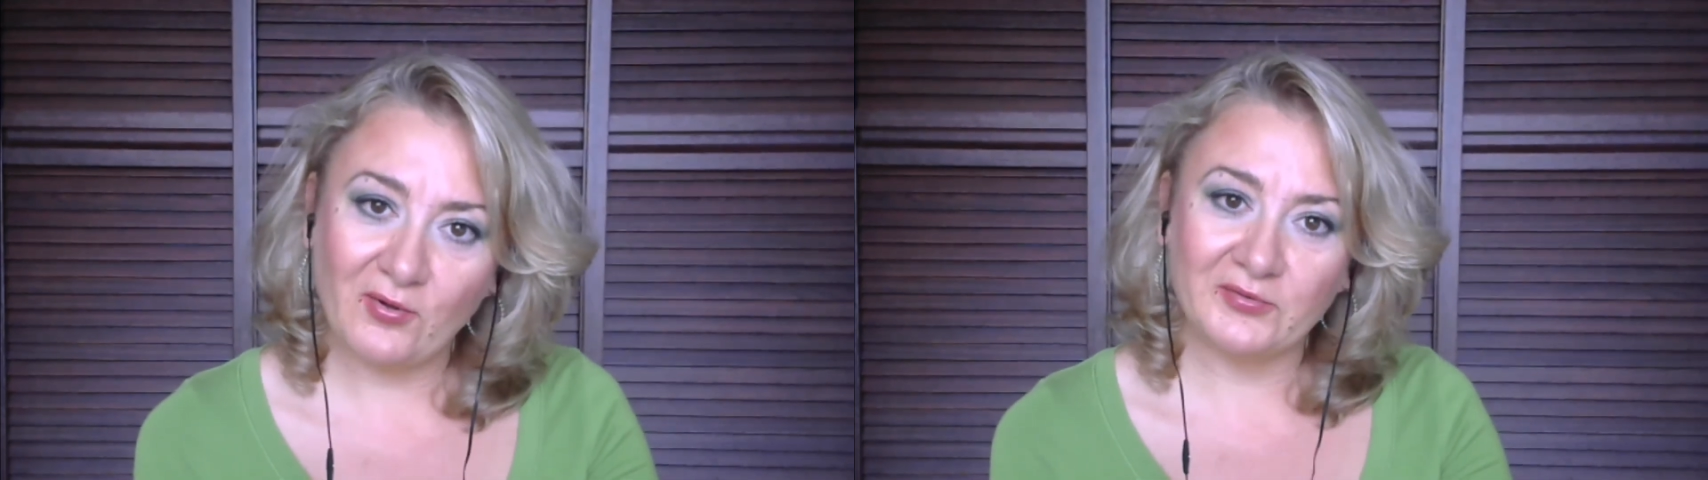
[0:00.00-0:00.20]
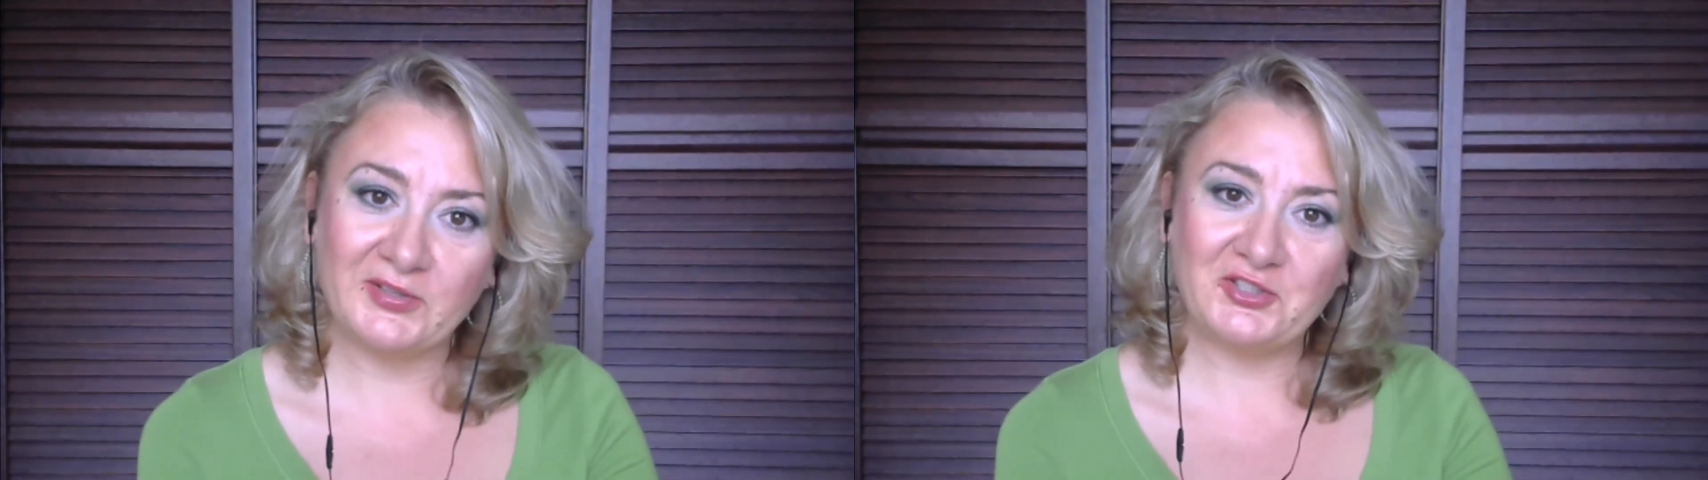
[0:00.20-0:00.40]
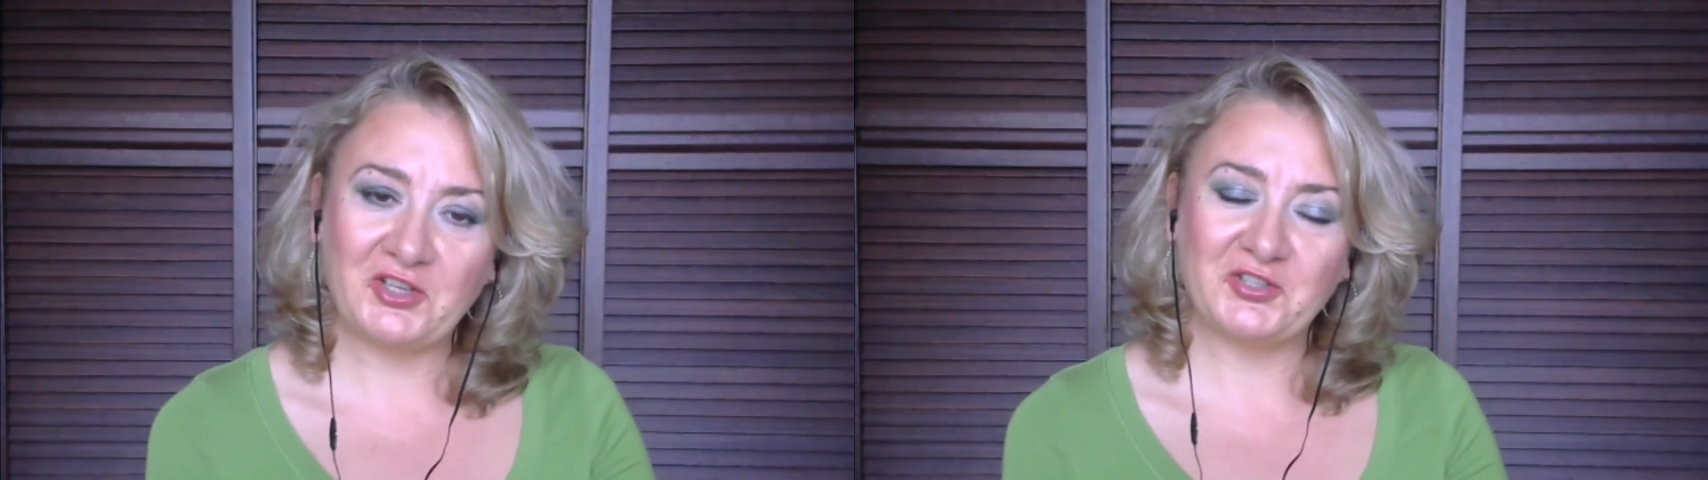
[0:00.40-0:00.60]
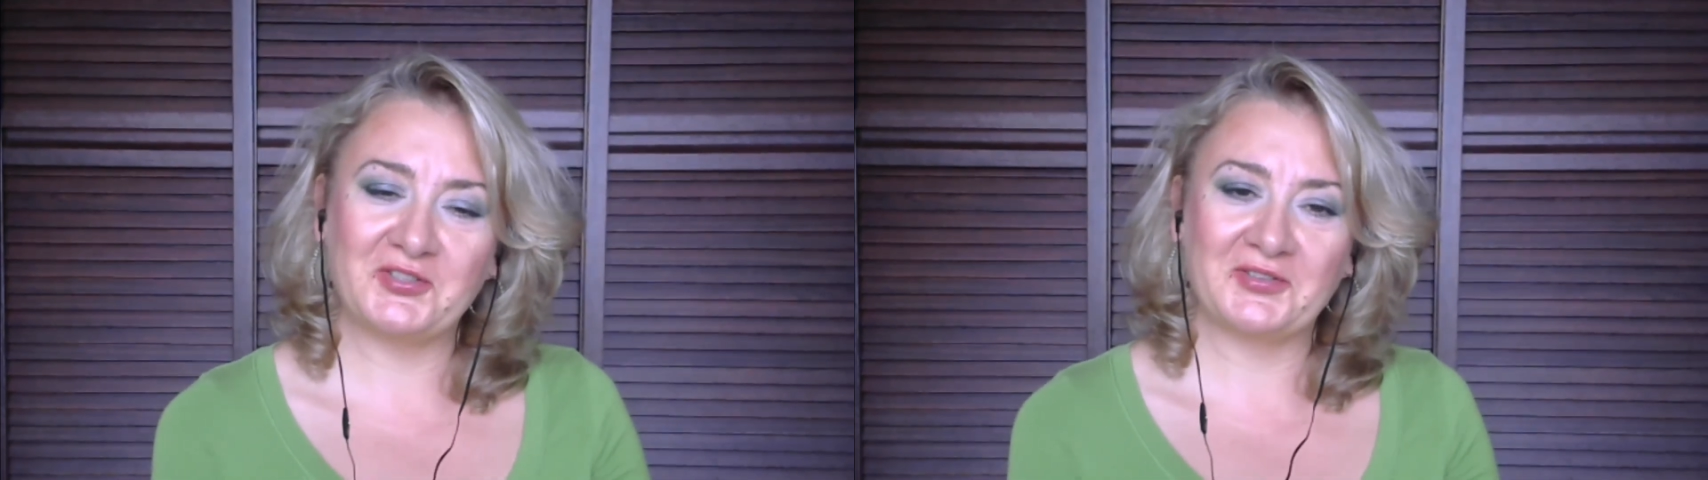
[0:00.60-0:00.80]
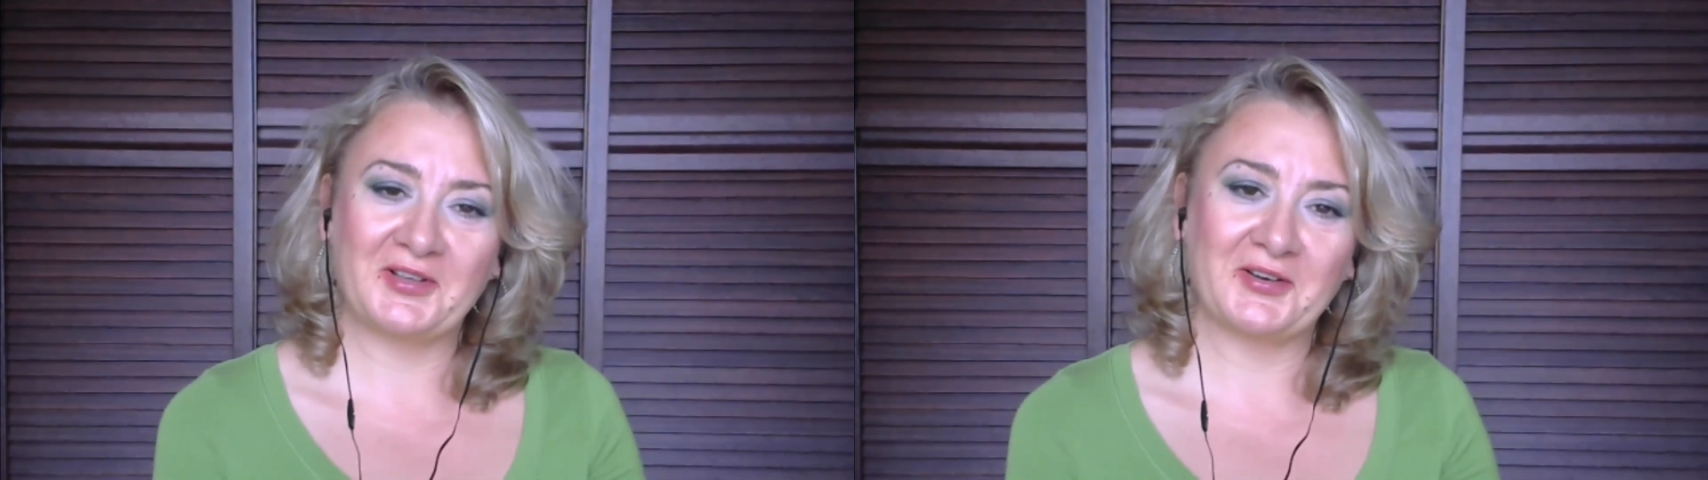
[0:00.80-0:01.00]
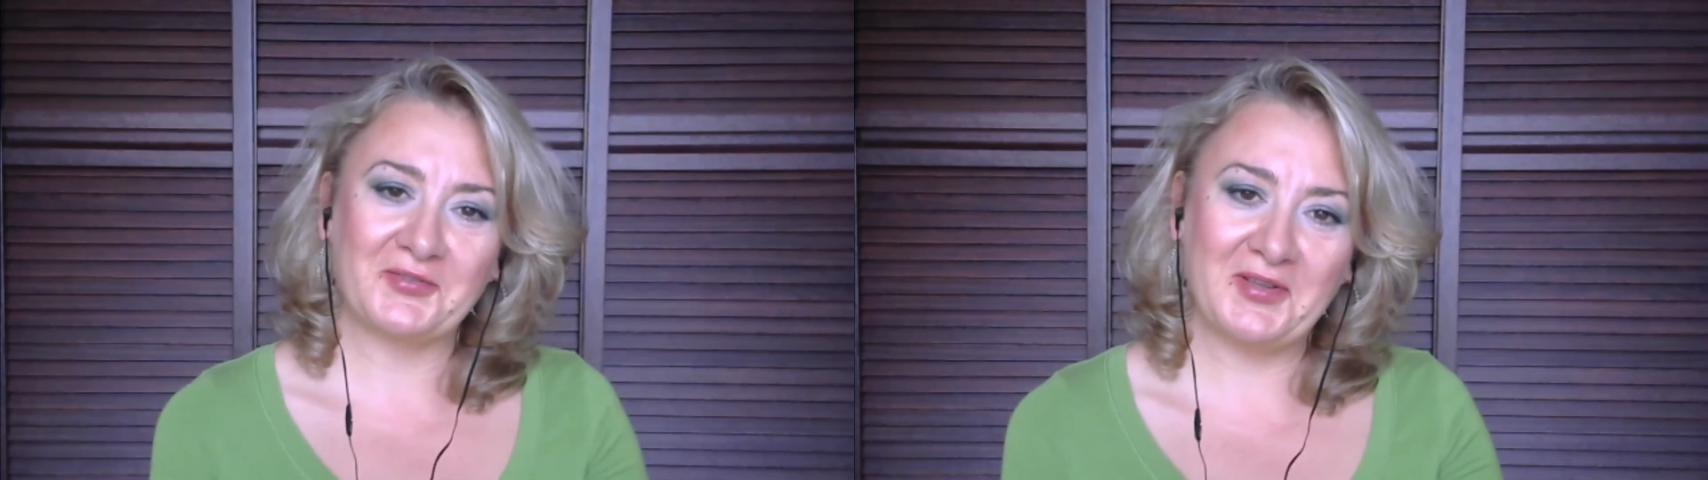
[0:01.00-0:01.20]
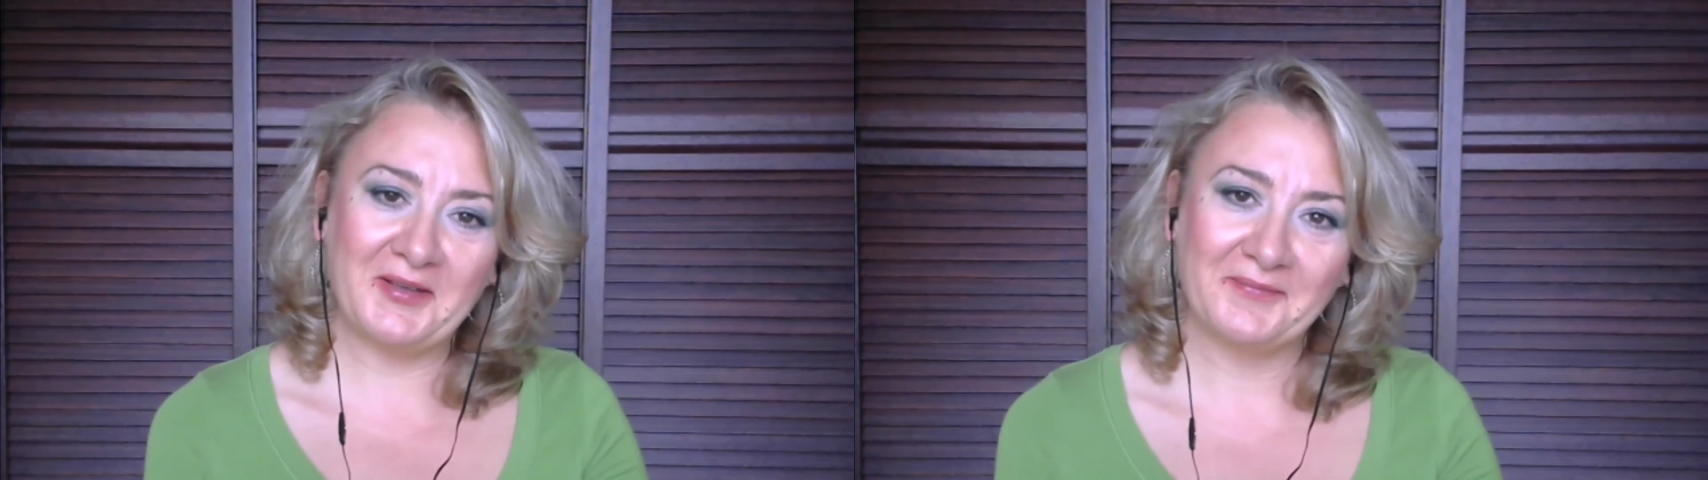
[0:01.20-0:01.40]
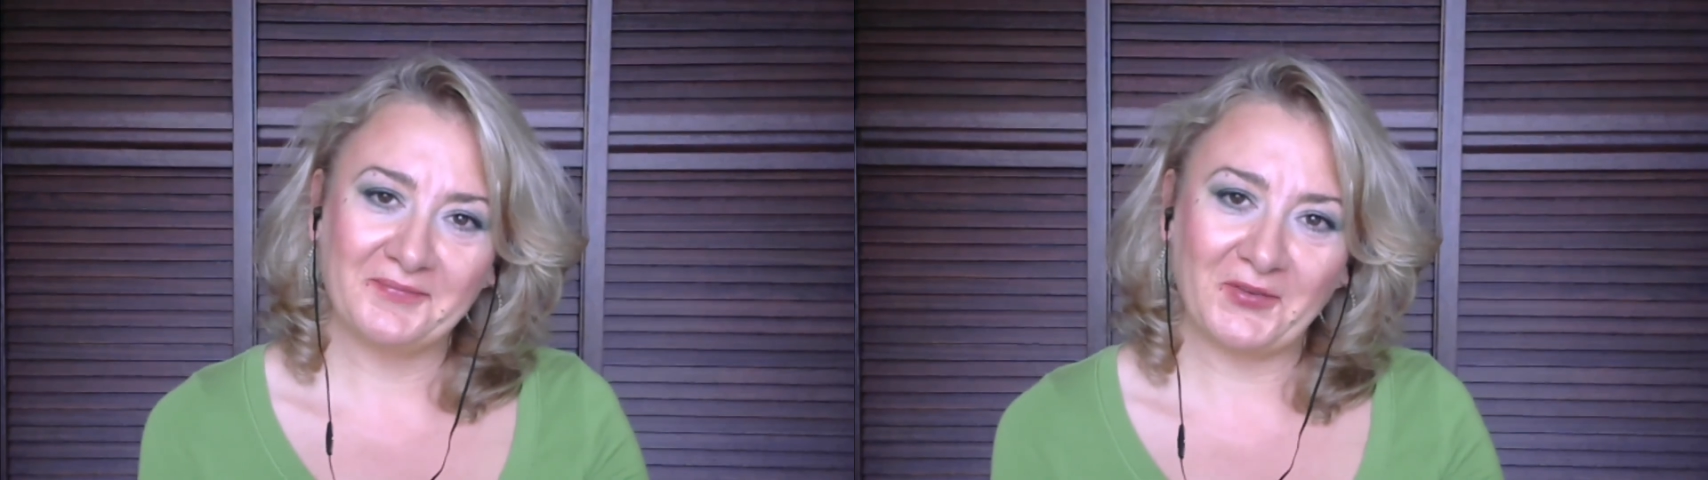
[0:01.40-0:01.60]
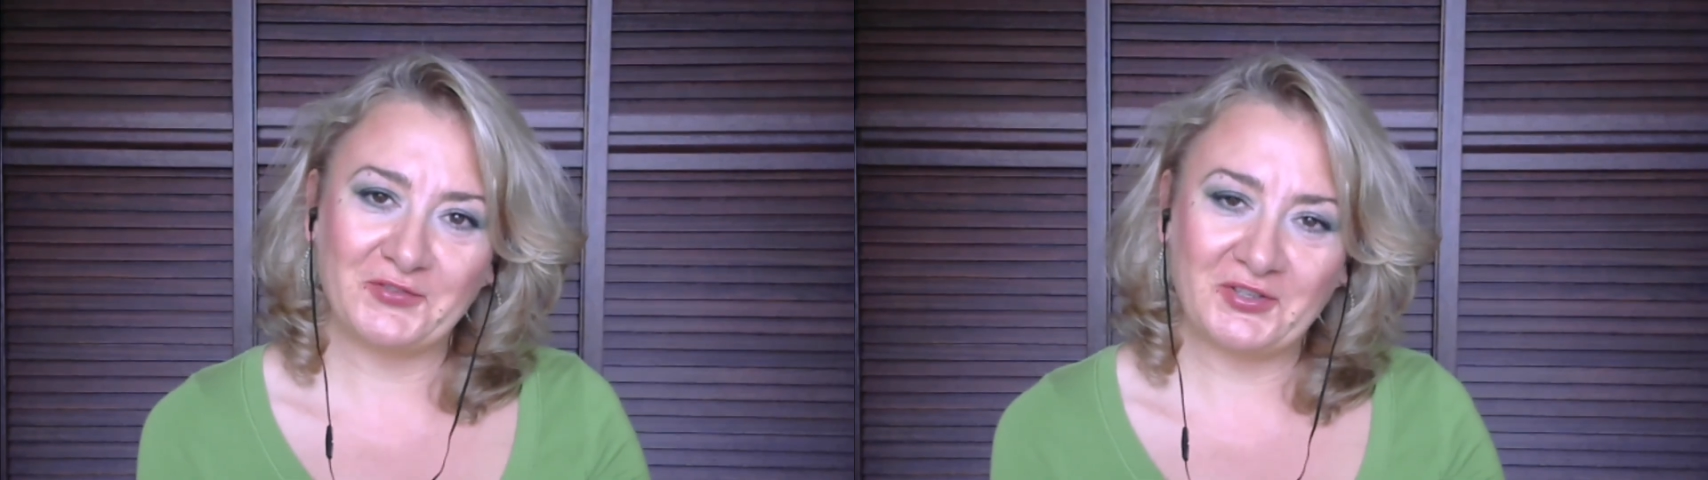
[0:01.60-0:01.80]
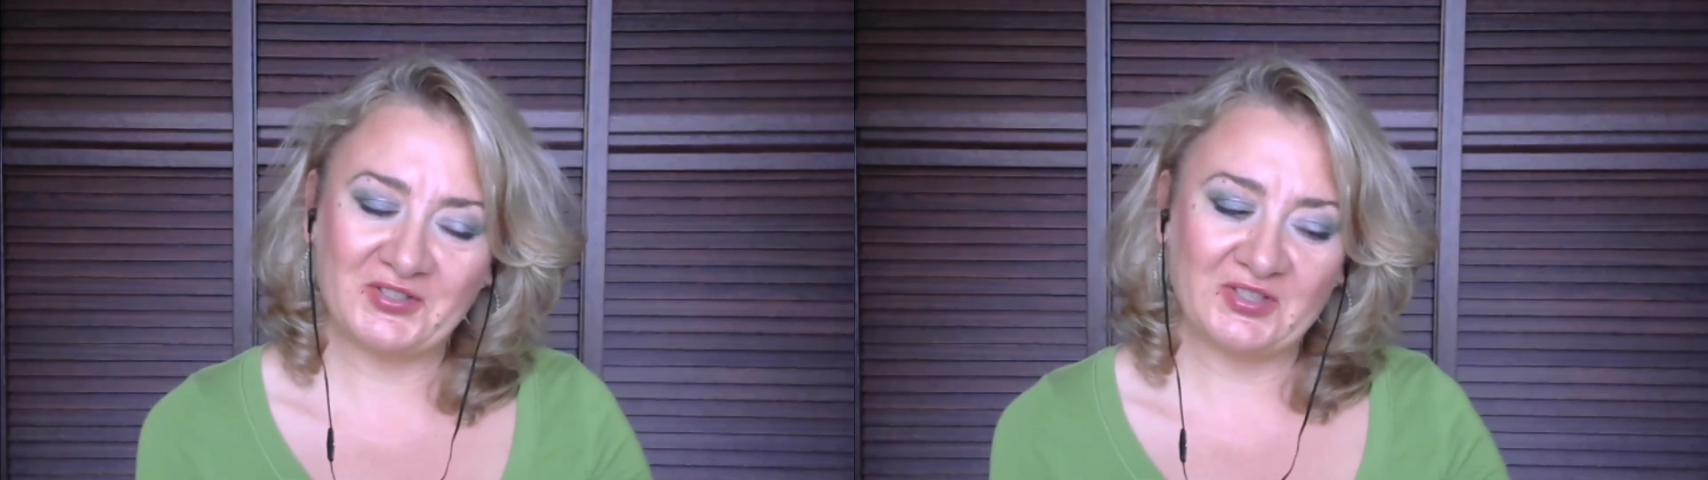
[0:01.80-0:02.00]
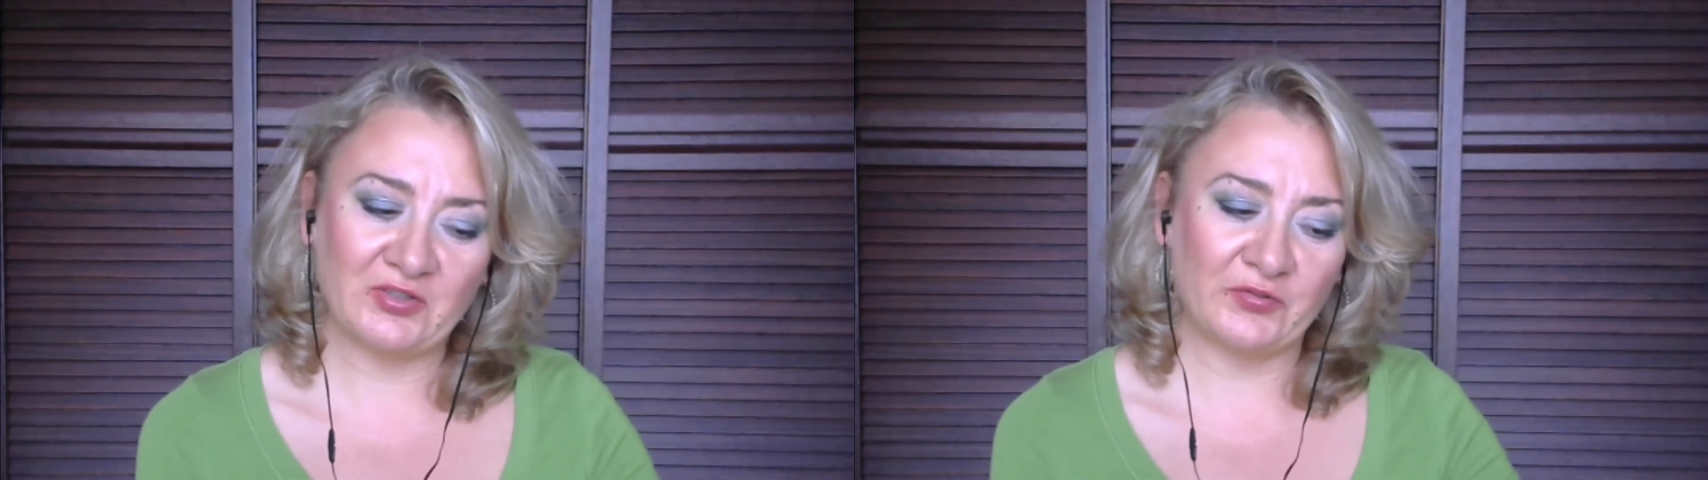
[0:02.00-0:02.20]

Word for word: of the changes in career of changes,